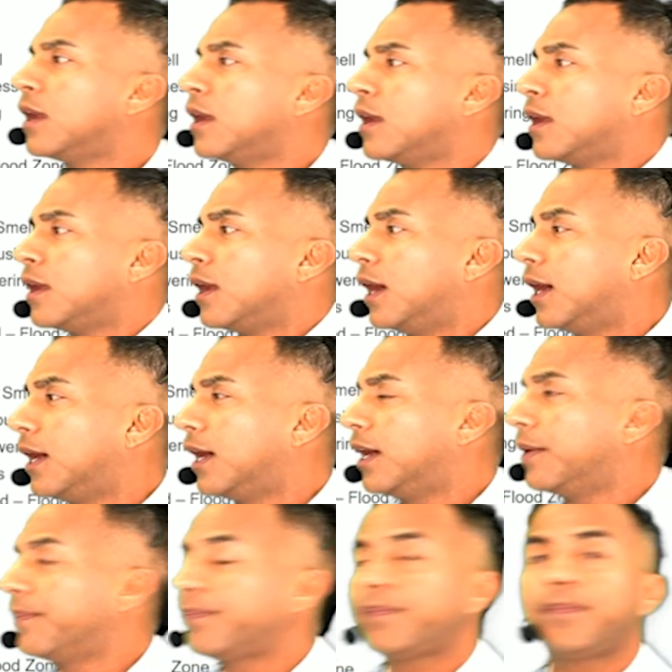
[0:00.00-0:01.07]

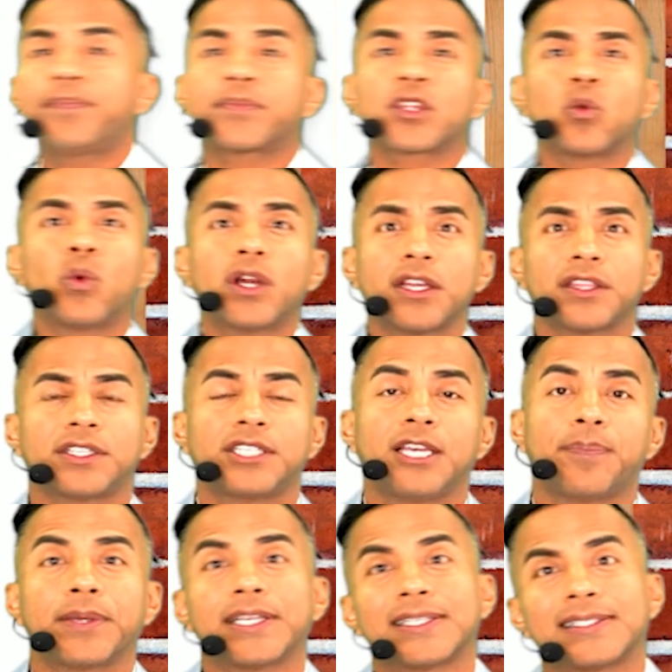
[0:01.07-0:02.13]
One other
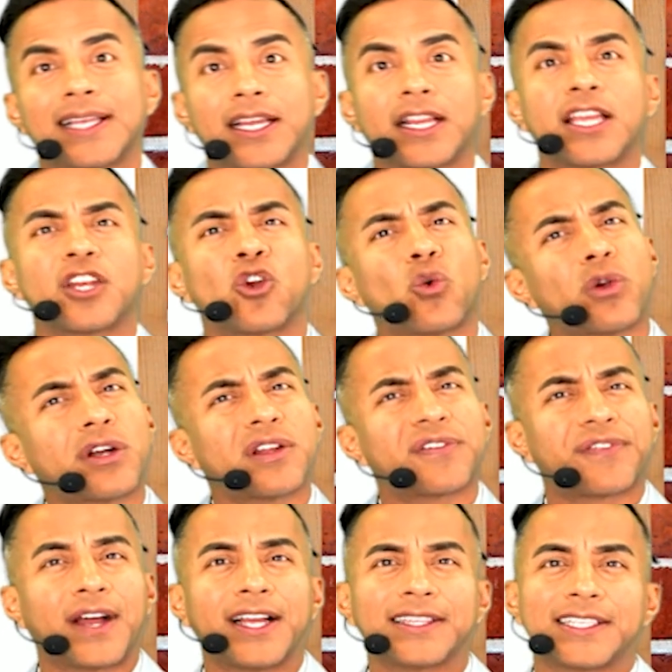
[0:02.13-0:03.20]
tip is that in order to
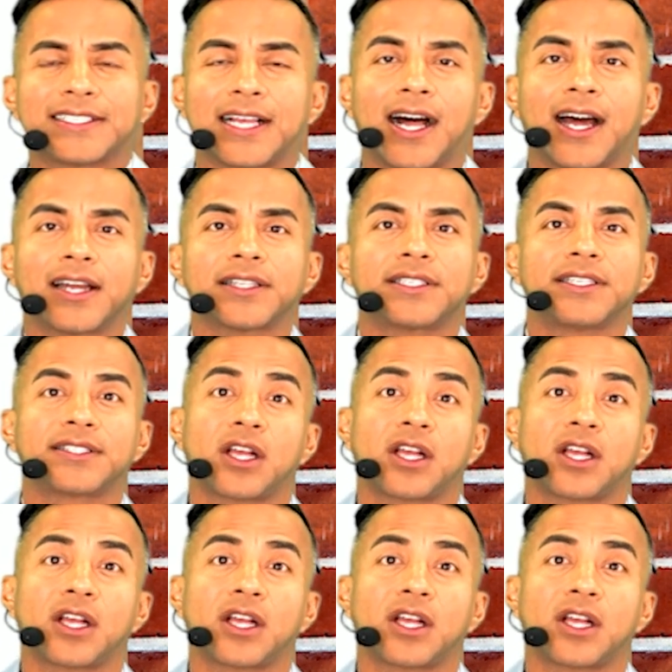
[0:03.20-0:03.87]
find these oddities,